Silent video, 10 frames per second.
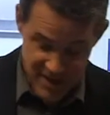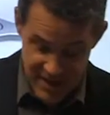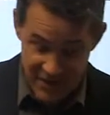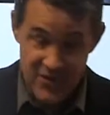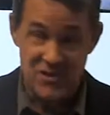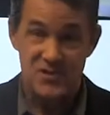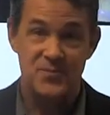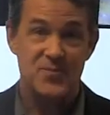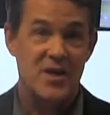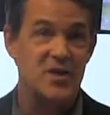Now
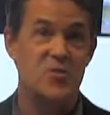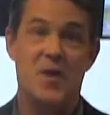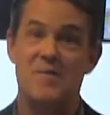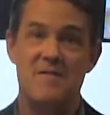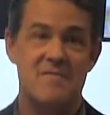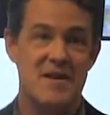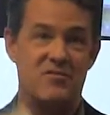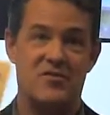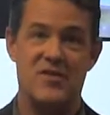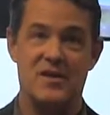this is one of my
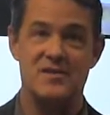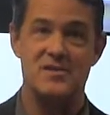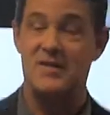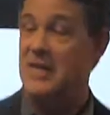favorite things.